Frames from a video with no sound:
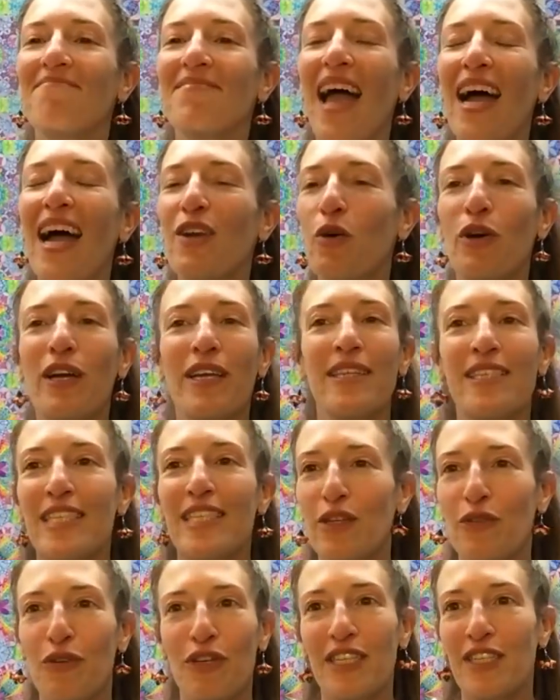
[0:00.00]
I don't
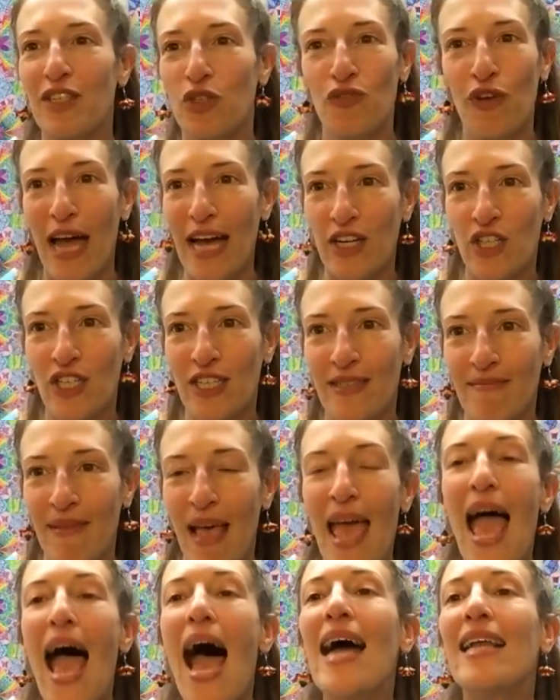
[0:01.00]
consider it a distraction.
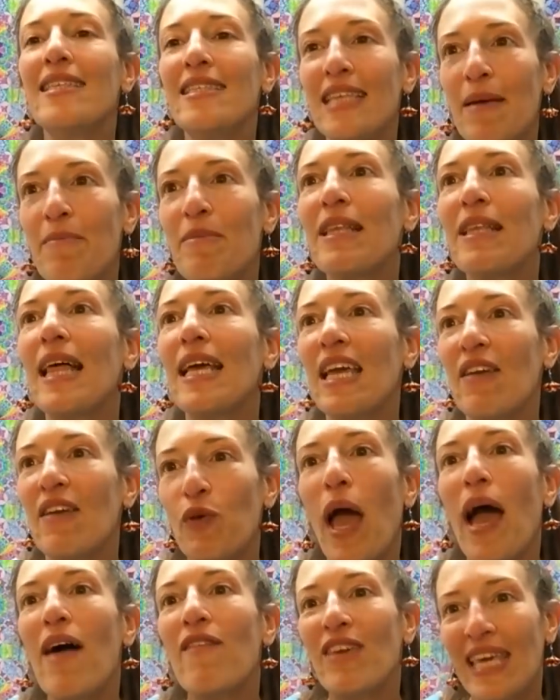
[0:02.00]
And same thing, like if you
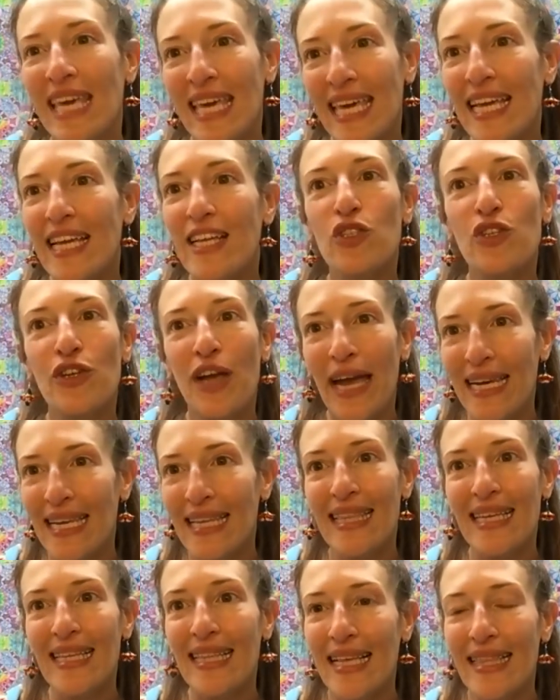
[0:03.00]
have kids or
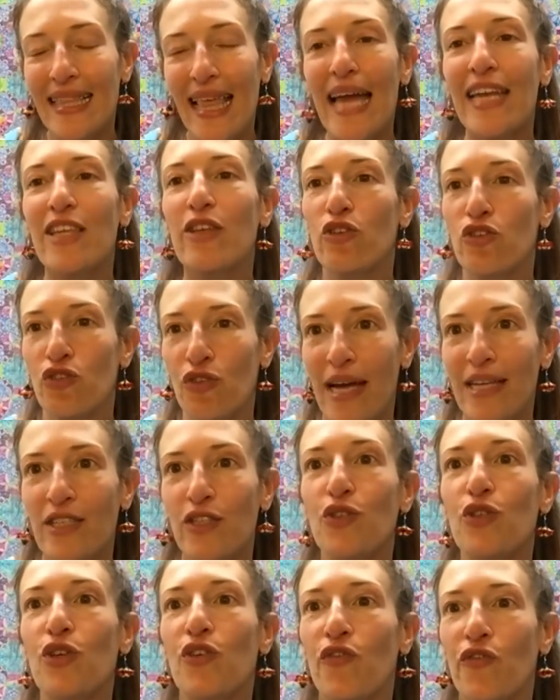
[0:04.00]
anything like that and you're trying to
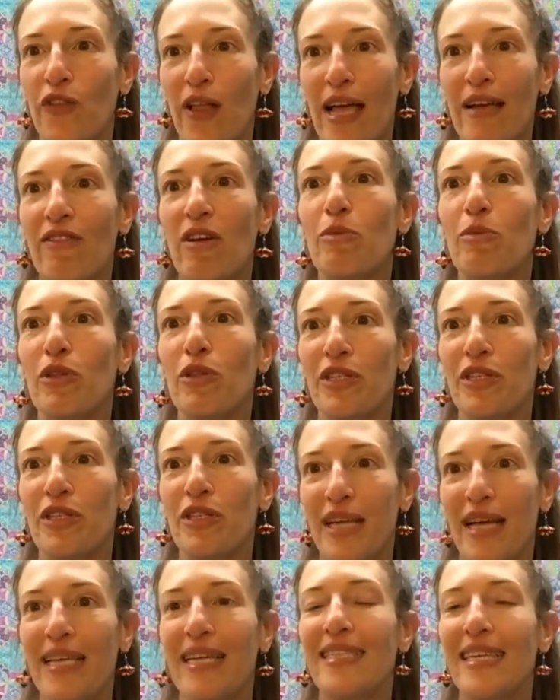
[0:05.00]
do your flying rainbow
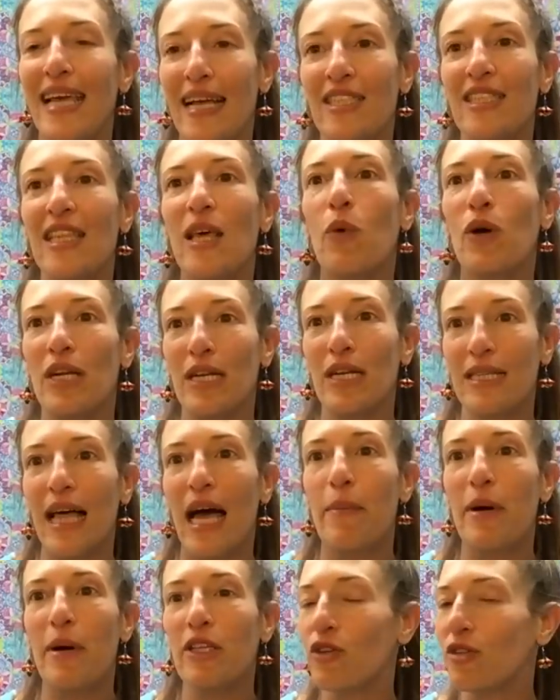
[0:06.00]
lasagna dance and they want to climb
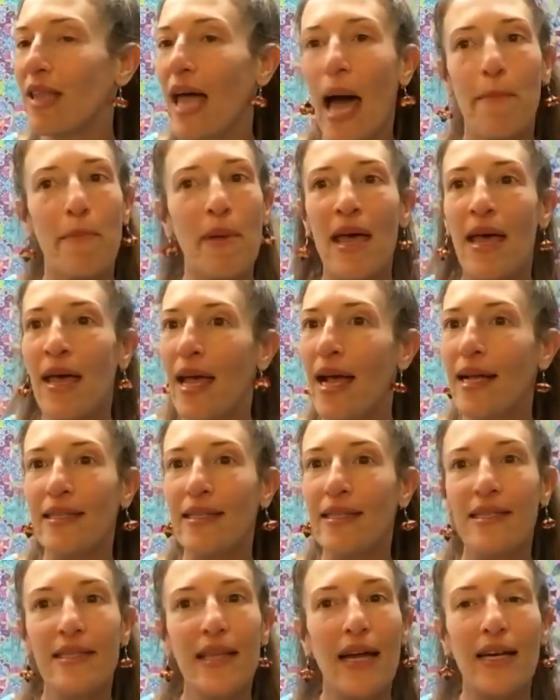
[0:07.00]
on your lap, it's
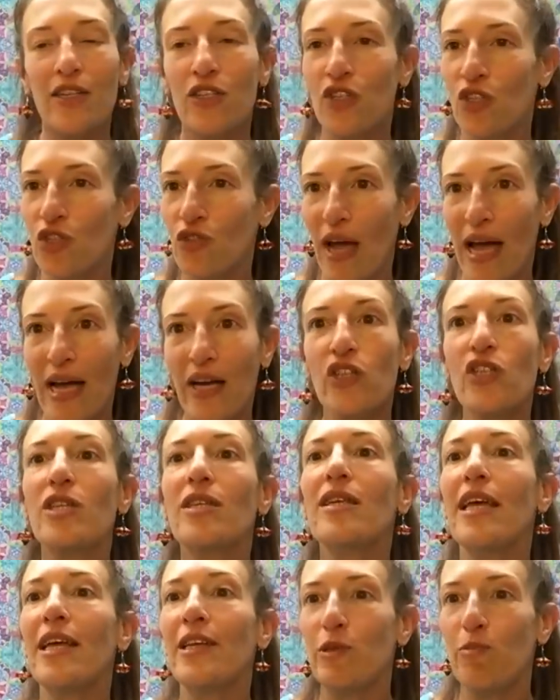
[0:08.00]
not a distraction.
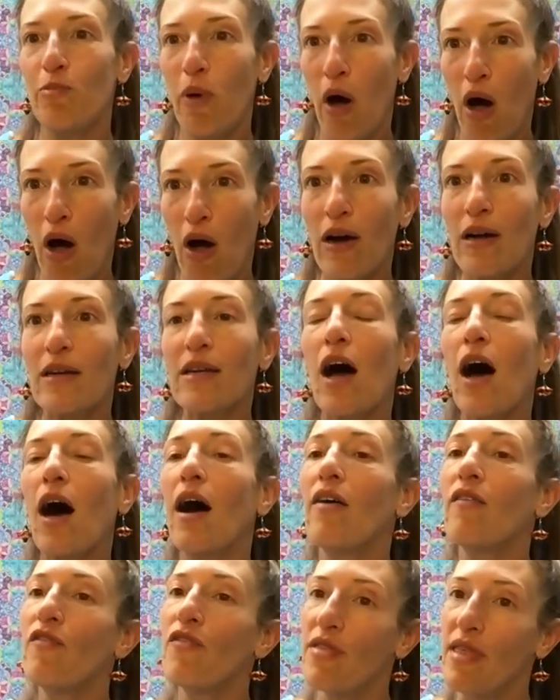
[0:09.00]
It's part
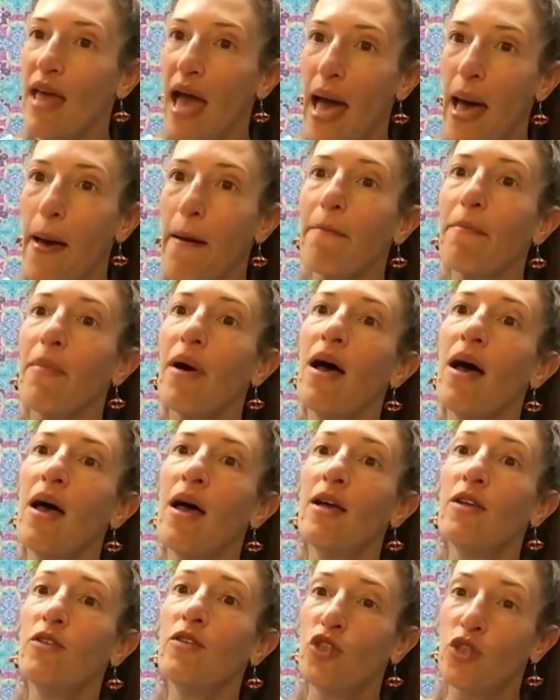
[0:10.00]
of them
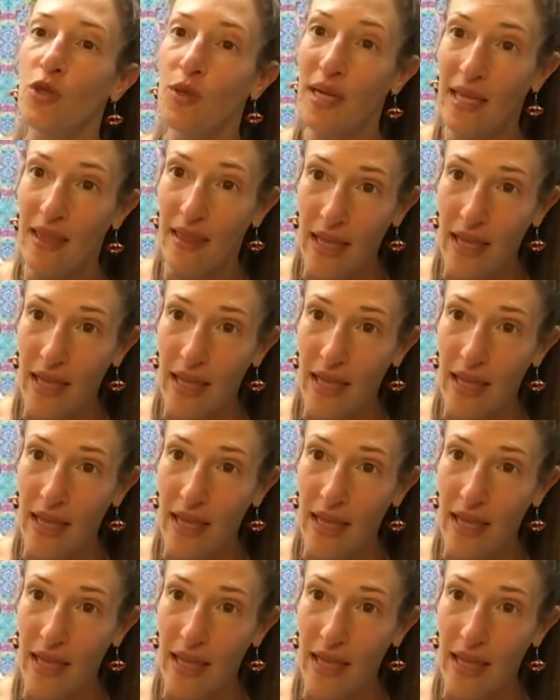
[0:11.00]
doing